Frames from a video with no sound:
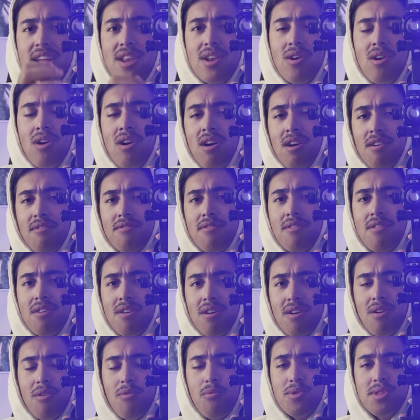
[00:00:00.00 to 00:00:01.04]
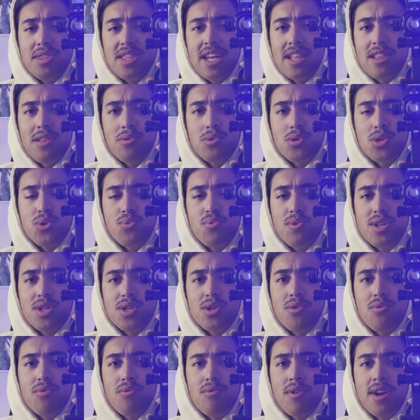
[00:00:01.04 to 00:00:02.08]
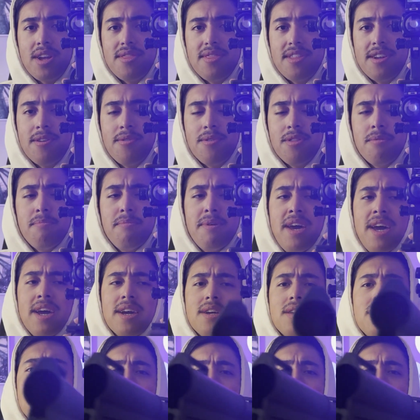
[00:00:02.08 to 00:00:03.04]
and off, with that little switch right there in the back.